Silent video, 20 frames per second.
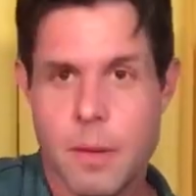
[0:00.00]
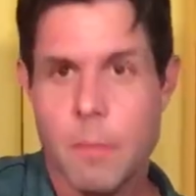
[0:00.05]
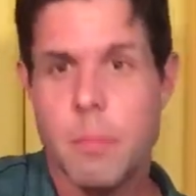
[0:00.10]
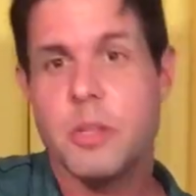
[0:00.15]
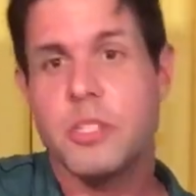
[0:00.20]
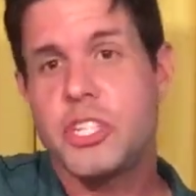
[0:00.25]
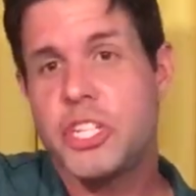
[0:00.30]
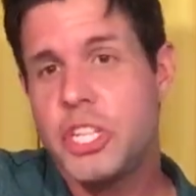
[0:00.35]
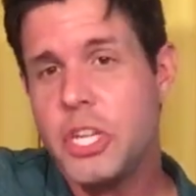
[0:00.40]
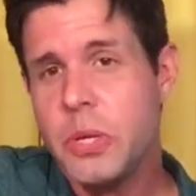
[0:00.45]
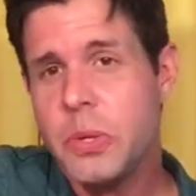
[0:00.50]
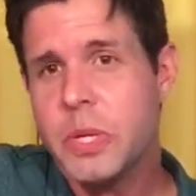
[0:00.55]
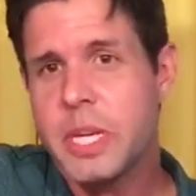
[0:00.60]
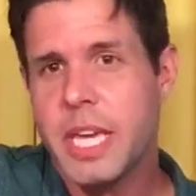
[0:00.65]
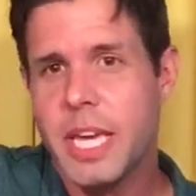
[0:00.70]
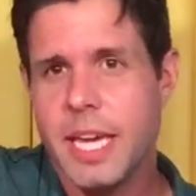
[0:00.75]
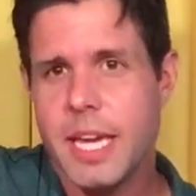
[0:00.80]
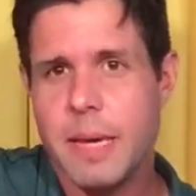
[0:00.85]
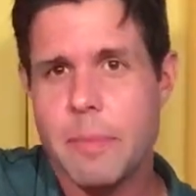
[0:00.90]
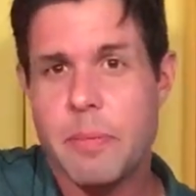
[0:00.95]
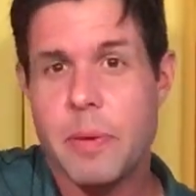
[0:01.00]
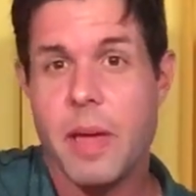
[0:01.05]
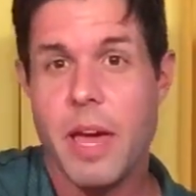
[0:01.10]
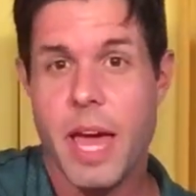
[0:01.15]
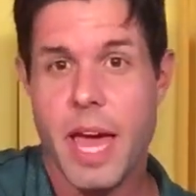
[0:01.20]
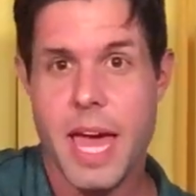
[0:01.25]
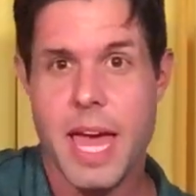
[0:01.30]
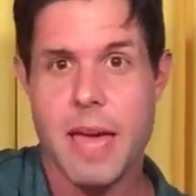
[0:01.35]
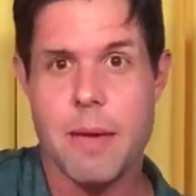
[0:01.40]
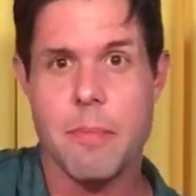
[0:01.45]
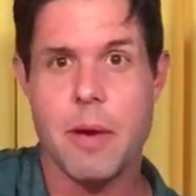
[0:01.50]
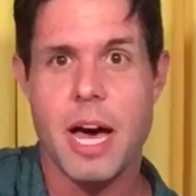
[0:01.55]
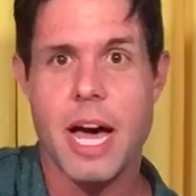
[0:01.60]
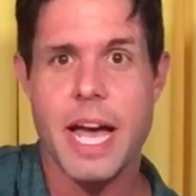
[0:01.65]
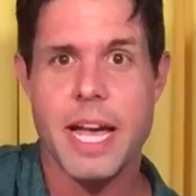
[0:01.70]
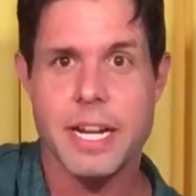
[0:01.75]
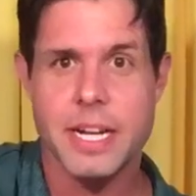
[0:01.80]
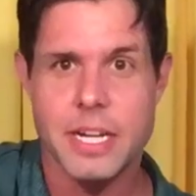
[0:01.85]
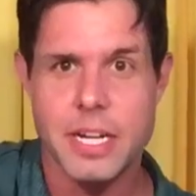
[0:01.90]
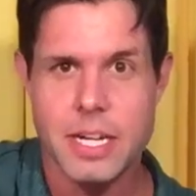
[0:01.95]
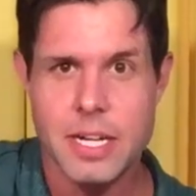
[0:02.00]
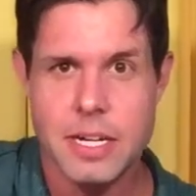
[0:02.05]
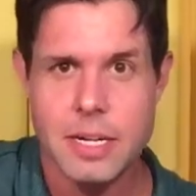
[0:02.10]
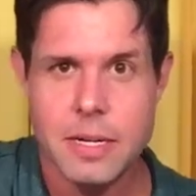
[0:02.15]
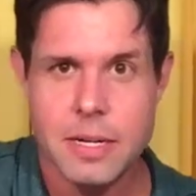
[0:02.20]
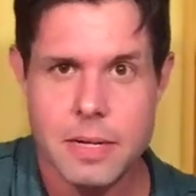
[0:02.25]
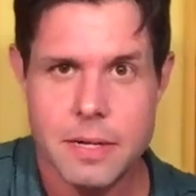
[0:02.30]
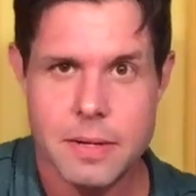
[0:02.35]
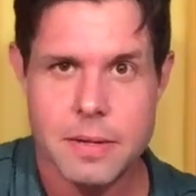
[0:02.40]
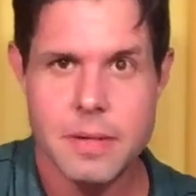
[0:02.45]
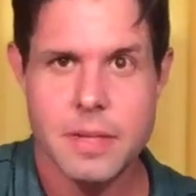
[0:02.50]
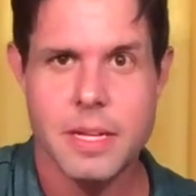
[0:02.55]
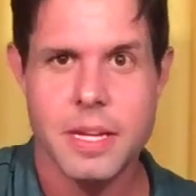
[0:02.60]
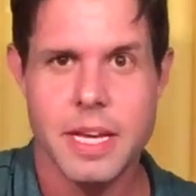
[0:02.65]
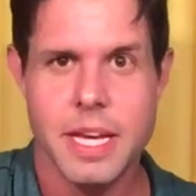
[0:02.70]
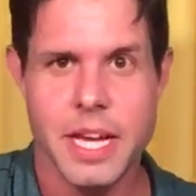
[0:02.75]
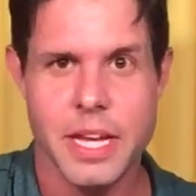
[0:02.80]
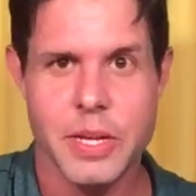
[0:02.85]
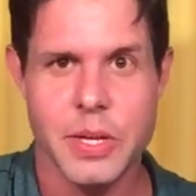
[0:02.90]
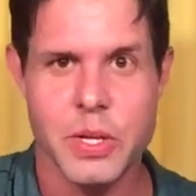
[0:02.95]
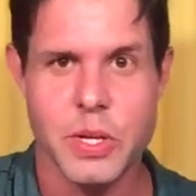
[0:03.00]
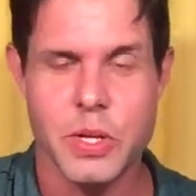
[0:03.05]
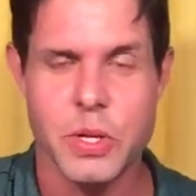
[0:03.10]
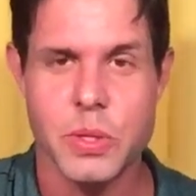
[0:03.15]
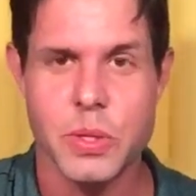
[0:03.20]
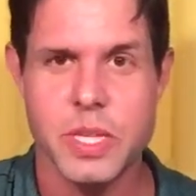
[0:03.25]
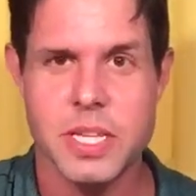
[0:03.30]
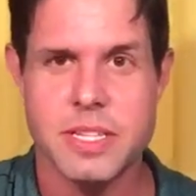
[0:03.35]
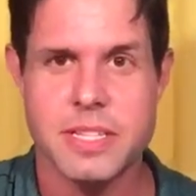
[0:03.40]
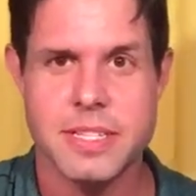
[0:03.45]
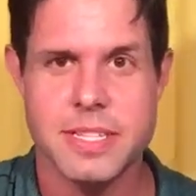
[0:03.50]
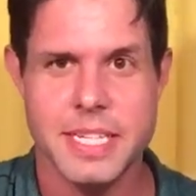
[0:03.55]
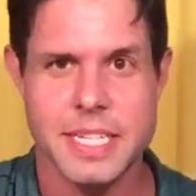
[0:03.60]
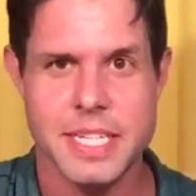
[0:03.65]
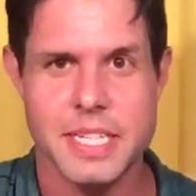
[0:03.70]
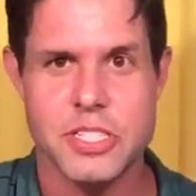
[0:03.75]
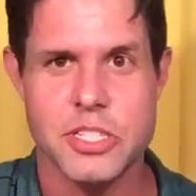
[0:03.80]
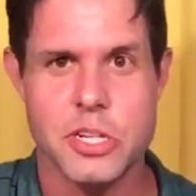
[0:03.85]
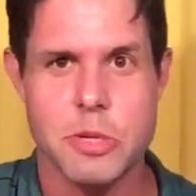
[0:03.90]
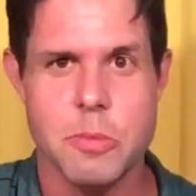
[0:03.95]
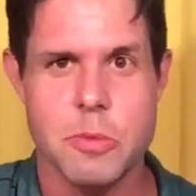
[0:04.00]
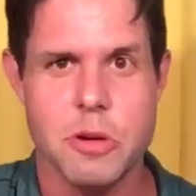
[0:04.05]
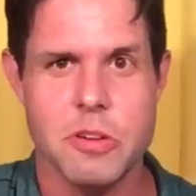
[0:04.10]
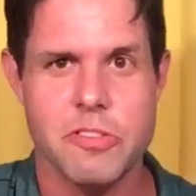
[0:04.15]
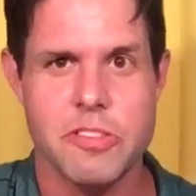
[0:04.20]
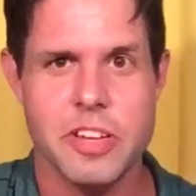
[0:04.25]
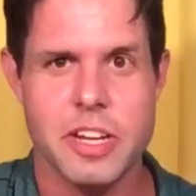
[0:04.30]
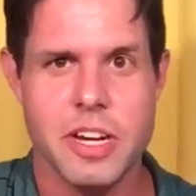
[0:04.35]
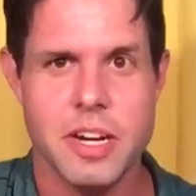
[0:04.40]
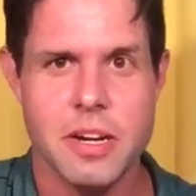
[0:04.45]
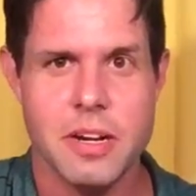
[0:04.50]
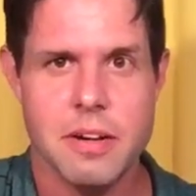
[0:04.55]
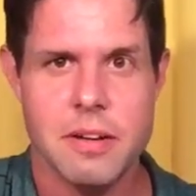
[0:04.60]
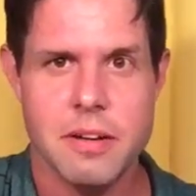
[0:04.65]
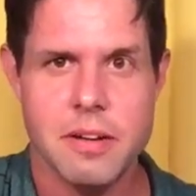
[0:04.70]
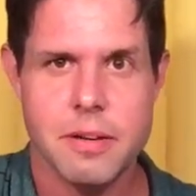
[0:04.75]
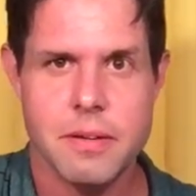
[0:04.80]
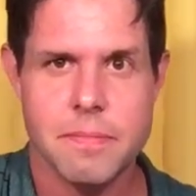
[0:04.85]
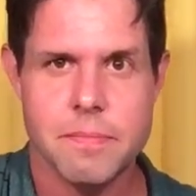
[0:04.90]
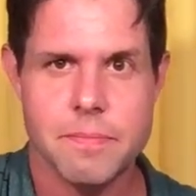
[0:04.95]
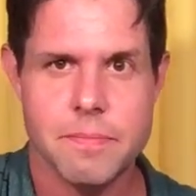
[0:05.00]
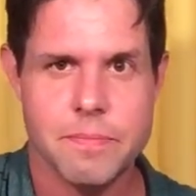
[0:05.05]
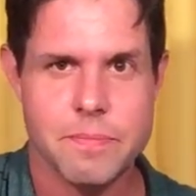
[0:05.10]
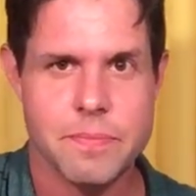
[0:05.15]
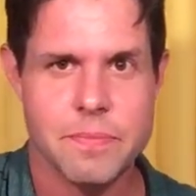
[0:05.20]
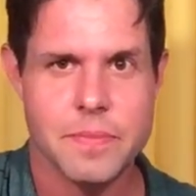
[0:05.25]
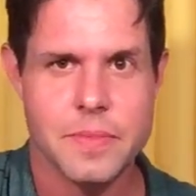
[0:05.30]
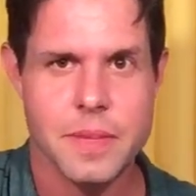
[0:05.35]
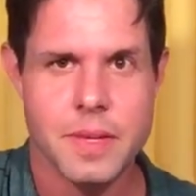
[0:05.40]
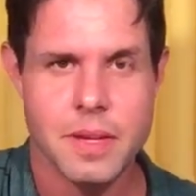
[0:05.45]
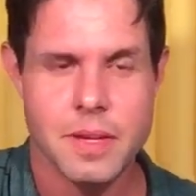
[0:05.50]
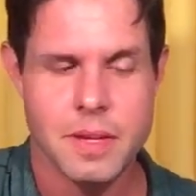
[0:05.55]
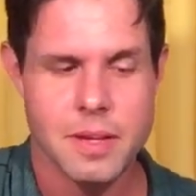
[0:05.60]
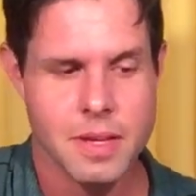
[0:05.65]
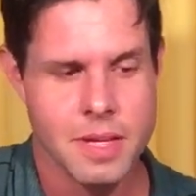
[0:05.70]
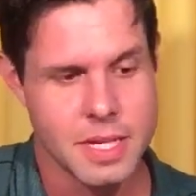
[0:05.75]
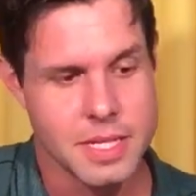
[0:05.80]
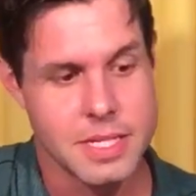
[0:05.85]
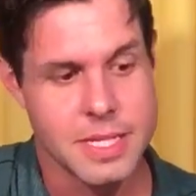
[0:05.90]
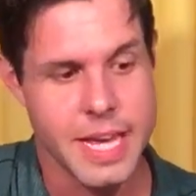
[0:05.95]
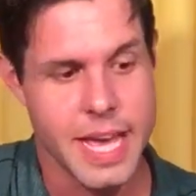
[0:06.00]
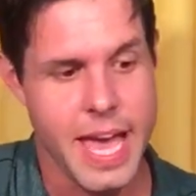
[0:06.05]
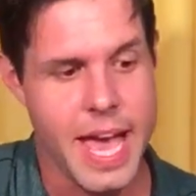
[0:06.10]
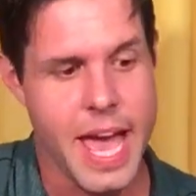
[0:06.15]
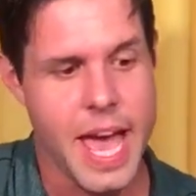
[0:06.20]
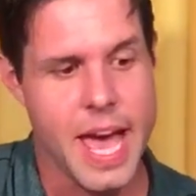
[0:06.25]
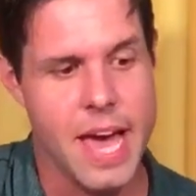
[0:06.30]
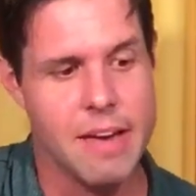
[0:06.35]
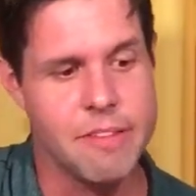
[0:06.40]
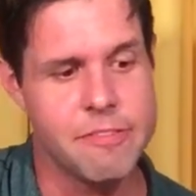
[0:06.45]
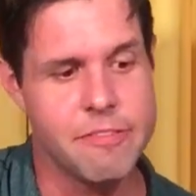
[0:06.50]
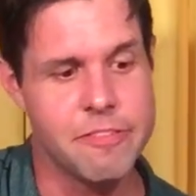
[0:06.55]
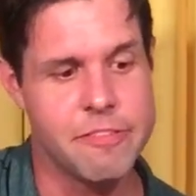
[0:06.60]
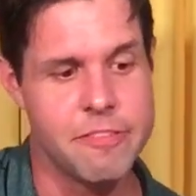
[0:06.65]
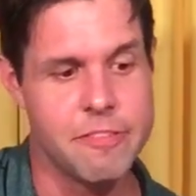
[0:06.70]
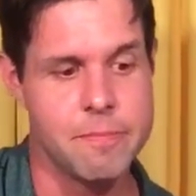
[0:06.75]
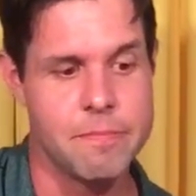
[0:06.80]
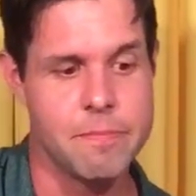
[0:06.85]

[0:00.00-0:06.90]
but you keep A minor. And you can do this signature move here. To F